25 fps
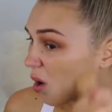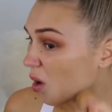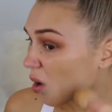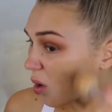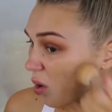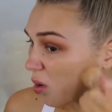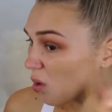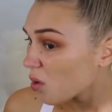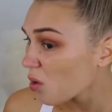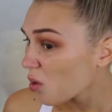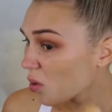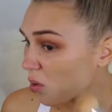
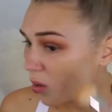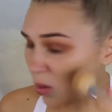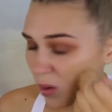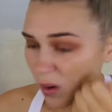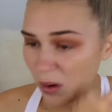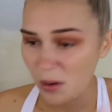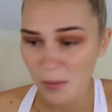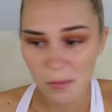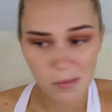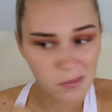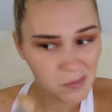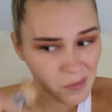
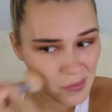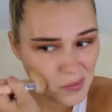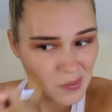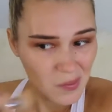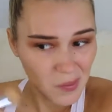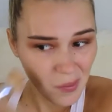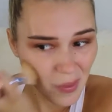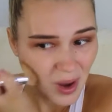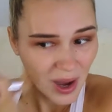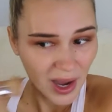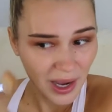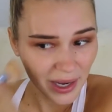Oh
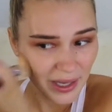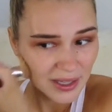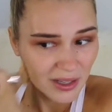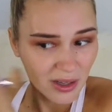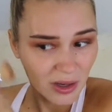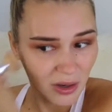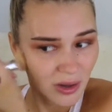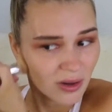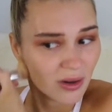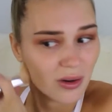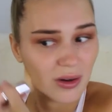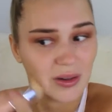my
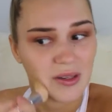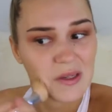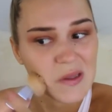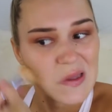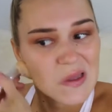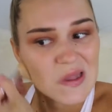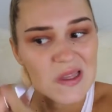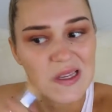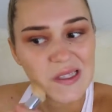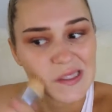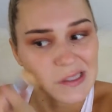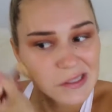God,
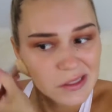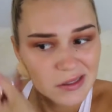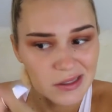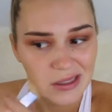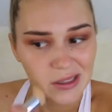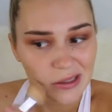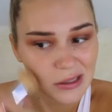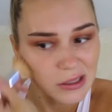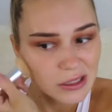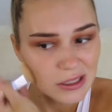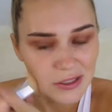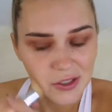this is
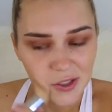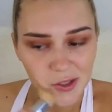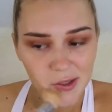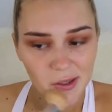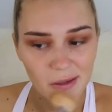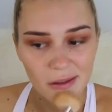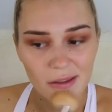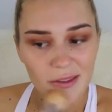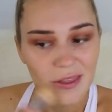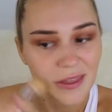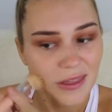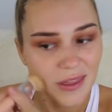
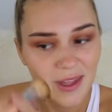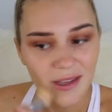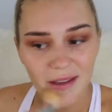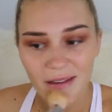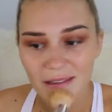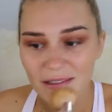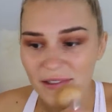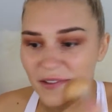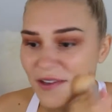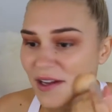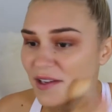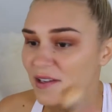literally the
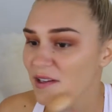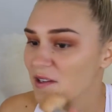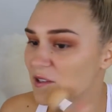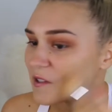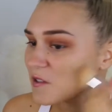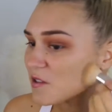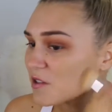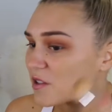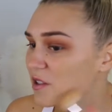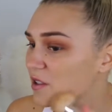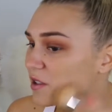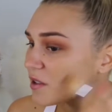thickest
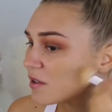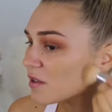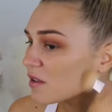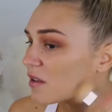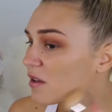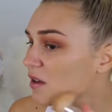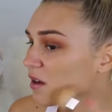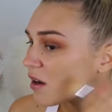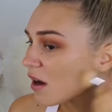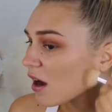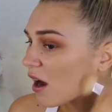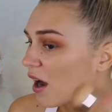foundation
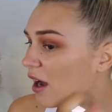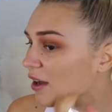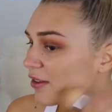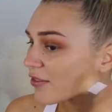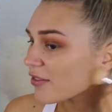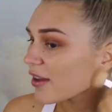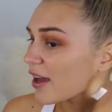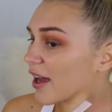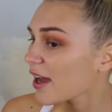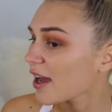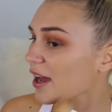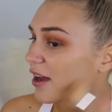
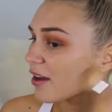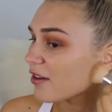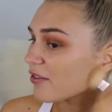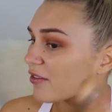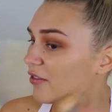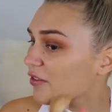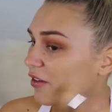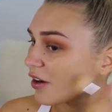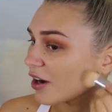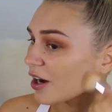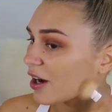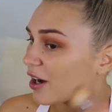I've
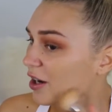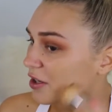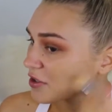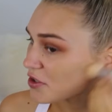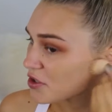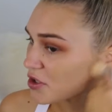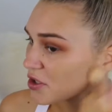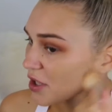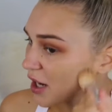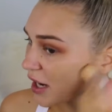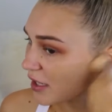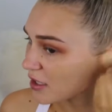ever
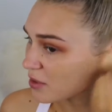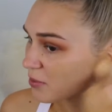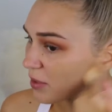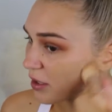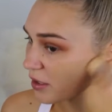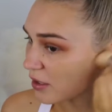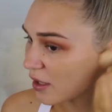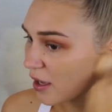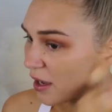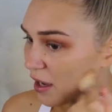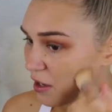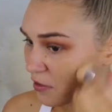tried in
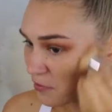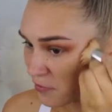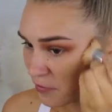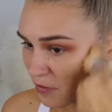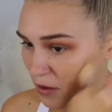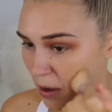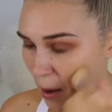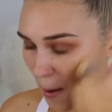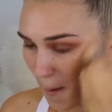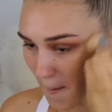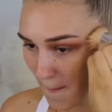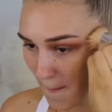my life.